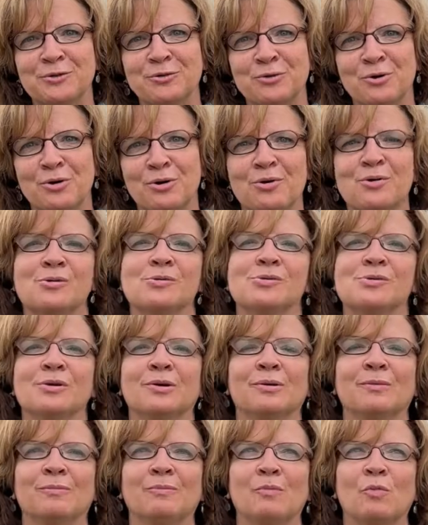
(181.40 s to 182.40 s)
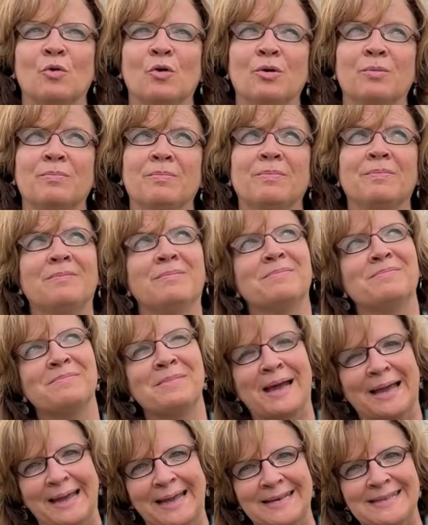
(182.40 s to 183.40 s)
or more
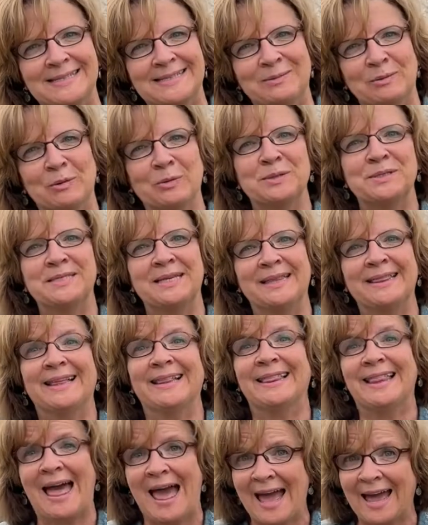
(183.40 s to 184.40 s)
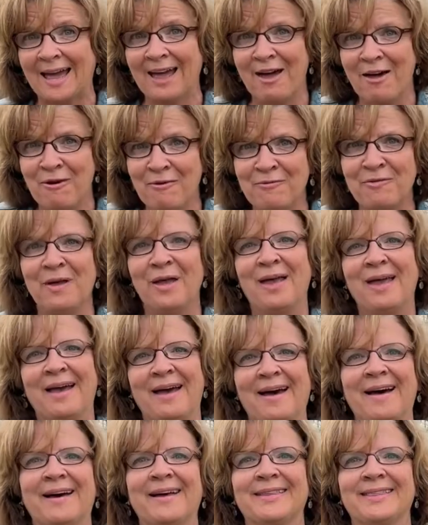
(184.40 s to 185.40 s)
I guess that we would say the lack of,
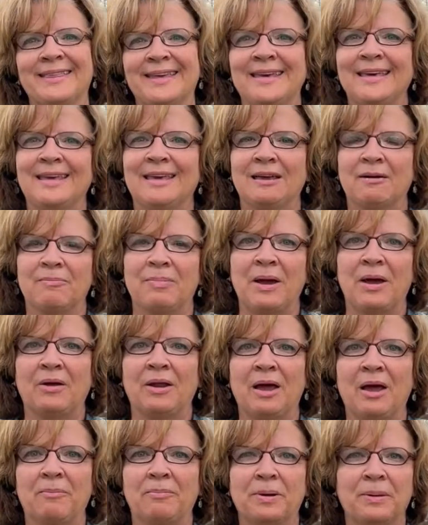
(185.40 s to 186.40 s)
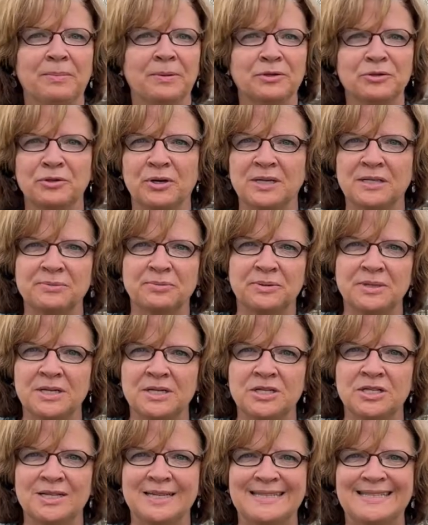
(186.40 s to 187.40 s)
uh, thinking about how public
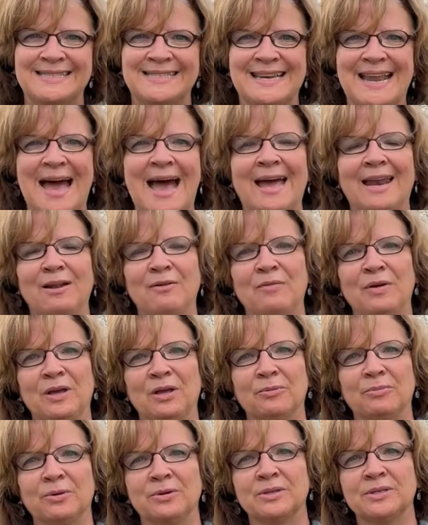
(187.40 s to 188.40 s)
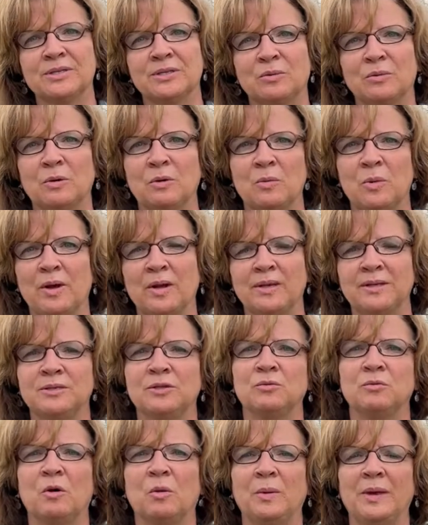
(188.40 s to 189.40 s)
transportation is not available. So we want
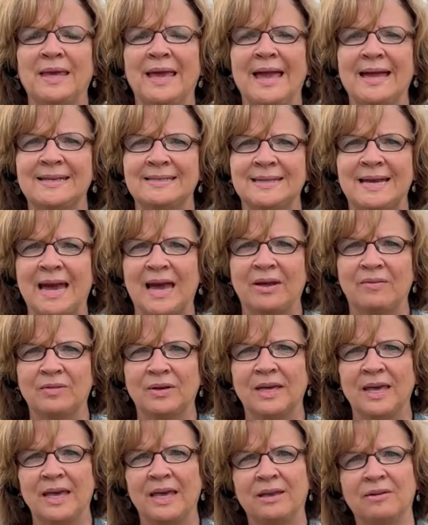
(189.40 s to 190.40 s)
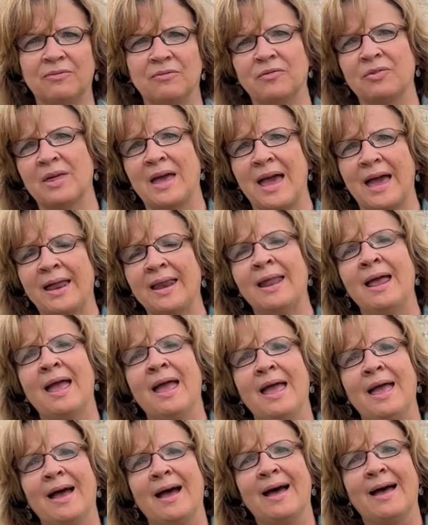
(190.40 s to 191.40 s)
to do what we can to advocate for that.
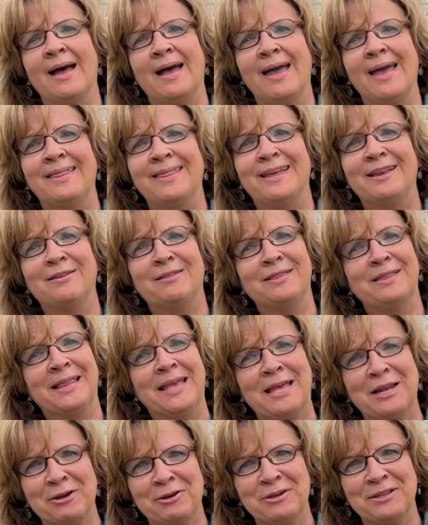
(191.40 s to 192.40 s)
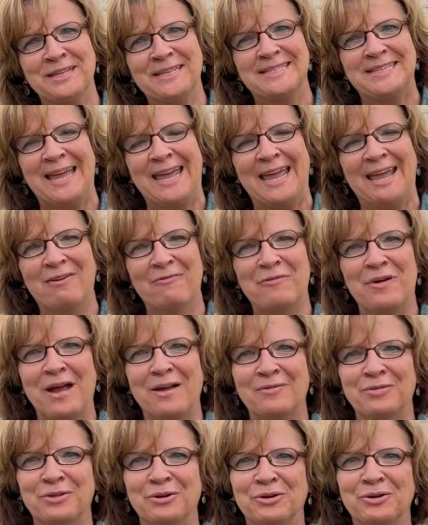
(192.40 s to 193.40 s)
Uh, and then later in the day at
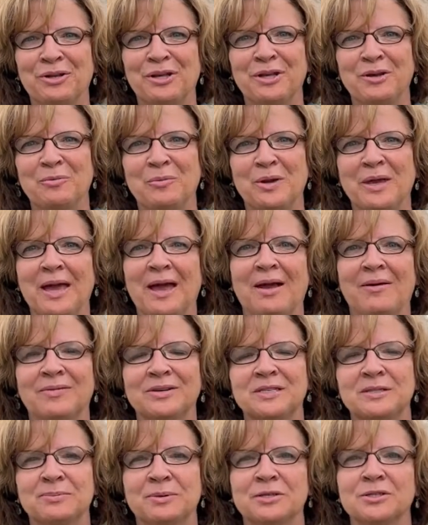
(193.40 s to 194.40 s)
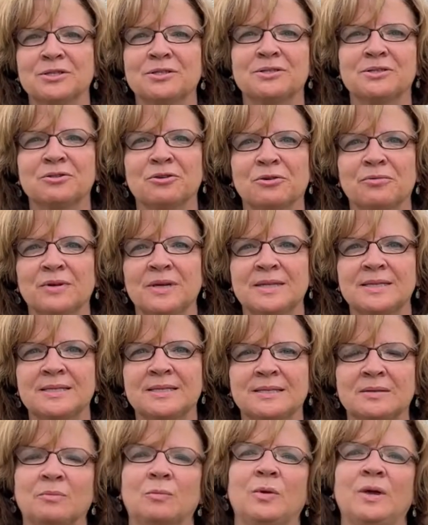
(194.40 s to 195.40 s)
5:30, we have a special
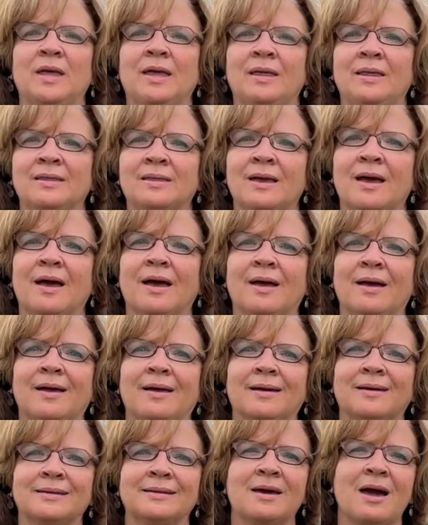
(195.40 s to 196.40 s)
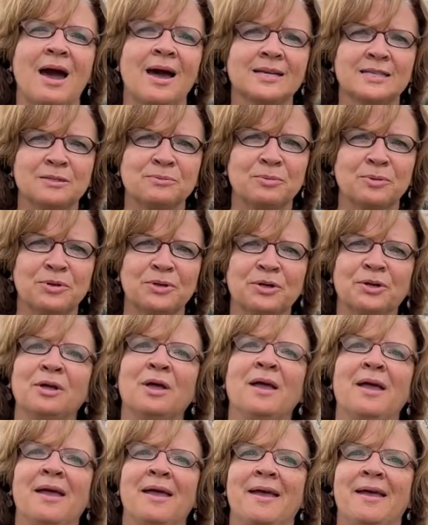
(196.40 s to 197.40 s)
service with uh, a gospel
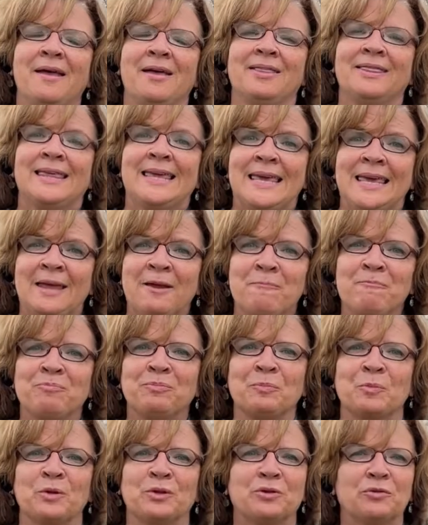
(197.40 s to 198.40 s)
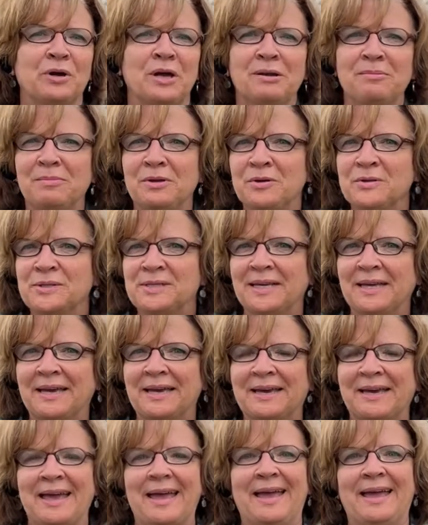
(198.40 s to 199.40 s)
theme with great
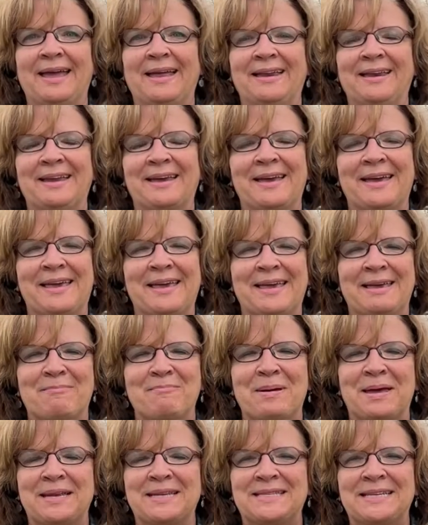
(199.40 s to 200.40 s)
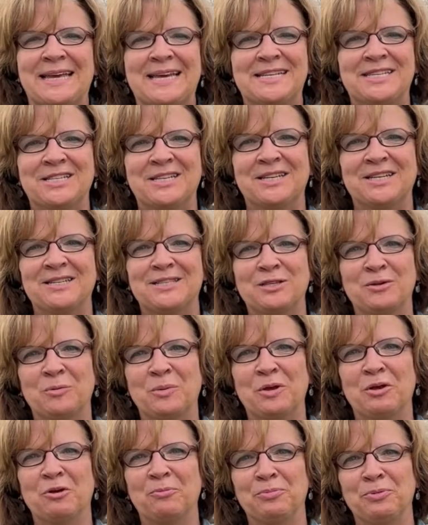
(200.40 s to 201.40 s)
music and a meditation. So
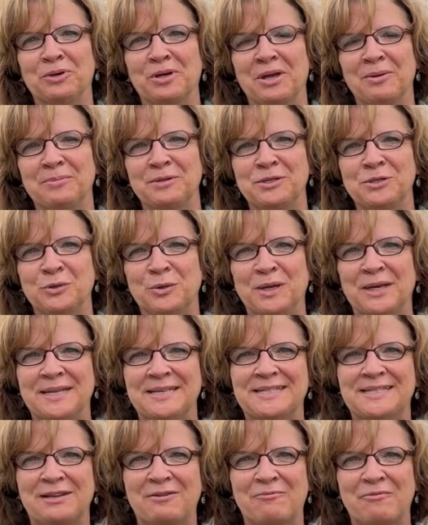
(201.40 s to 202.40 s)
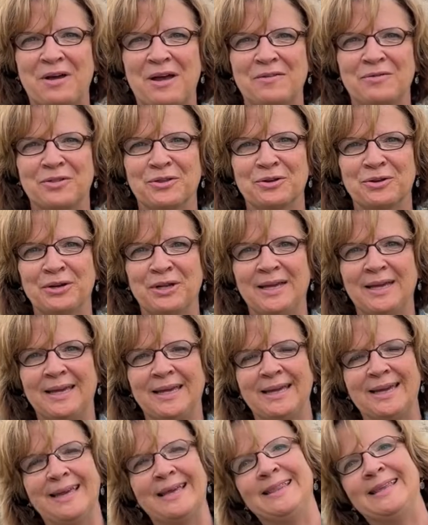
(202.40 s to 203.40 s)
we hope you'll come and join us at
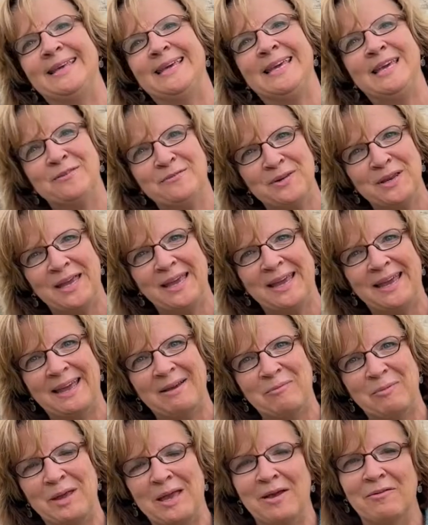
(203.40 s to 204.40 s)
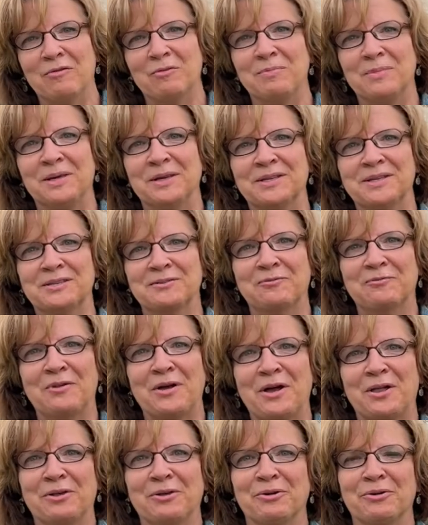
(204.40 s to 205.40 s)
5:30 in the evening, and we have a meal to
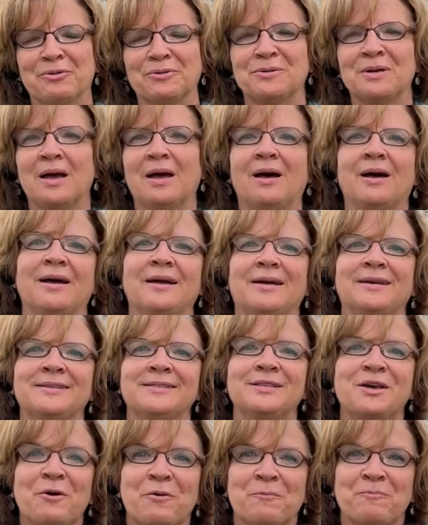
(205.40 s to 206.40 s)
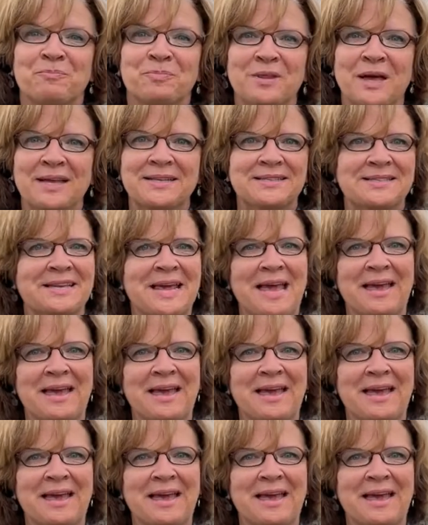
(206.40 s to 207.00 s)
follow. Uh, so lots to